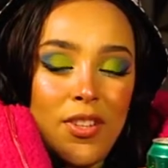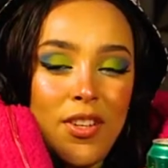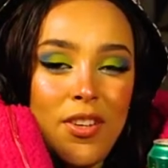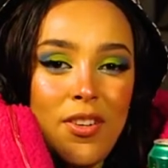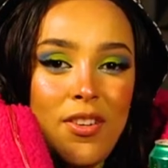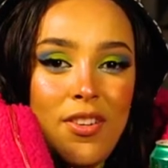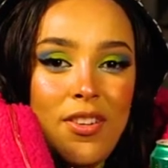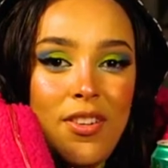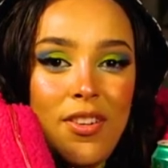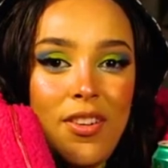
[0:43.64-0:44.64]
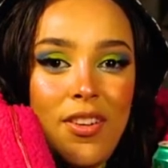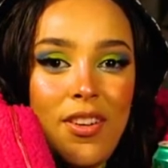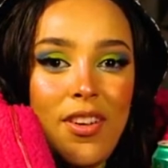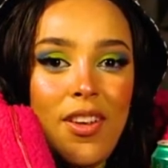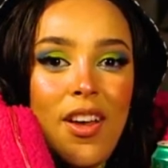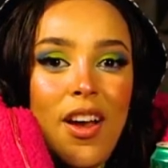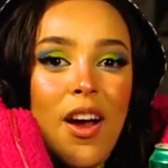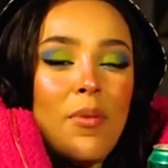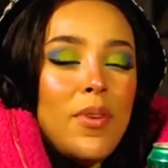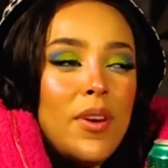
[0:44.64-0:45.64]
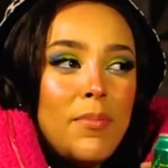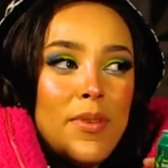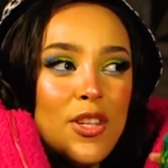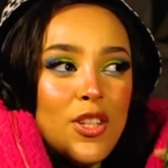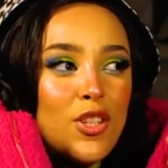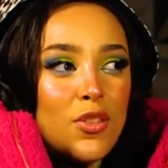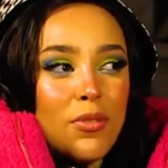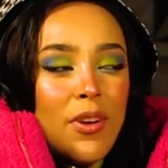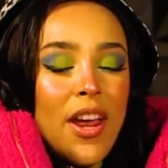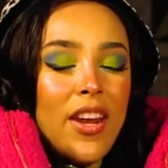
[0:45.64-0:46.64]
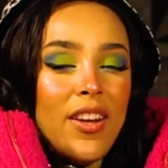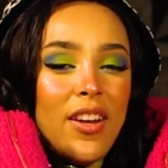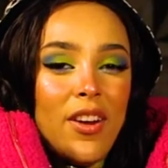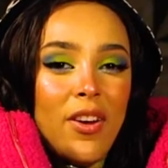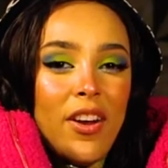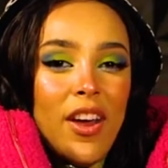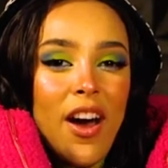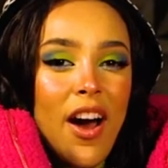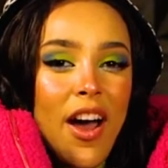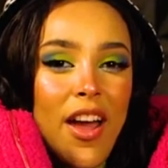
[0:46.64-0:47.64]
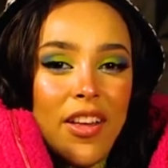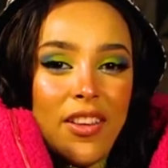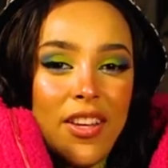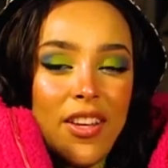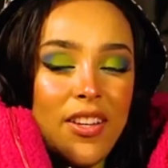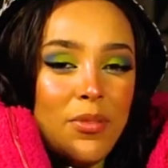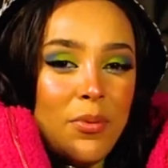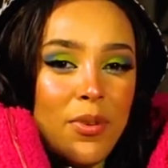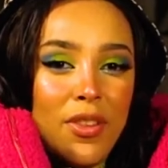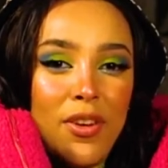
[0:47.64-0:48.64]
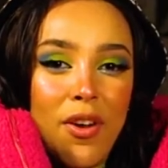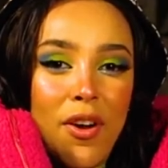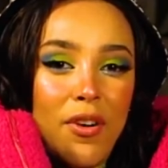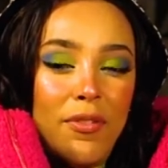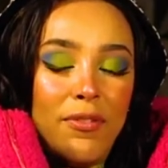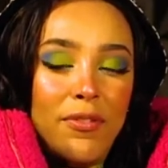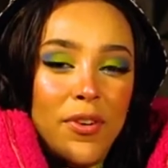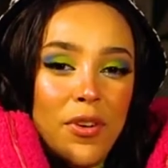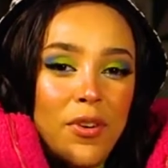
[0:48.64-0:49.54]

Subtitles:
But why? Especially after all the years she has been in Hollywood. Well, after some few things